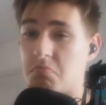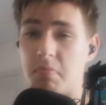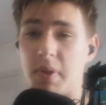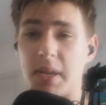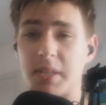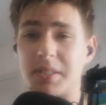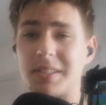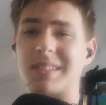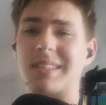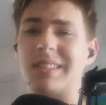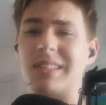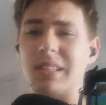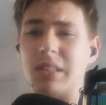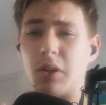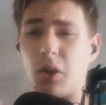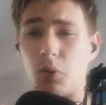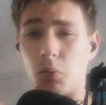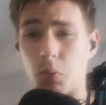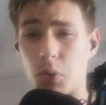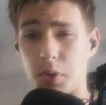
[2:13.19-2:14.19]
basically
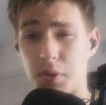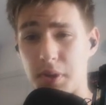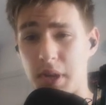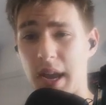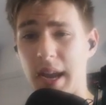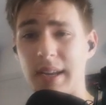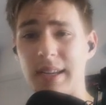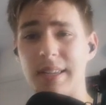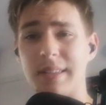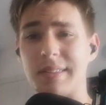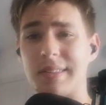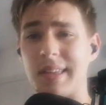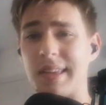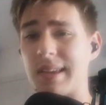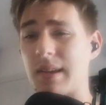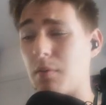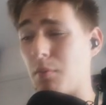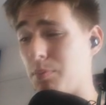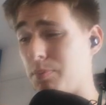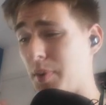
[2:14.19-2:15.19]
not worth
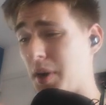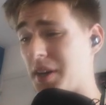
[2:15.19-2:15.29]
anything,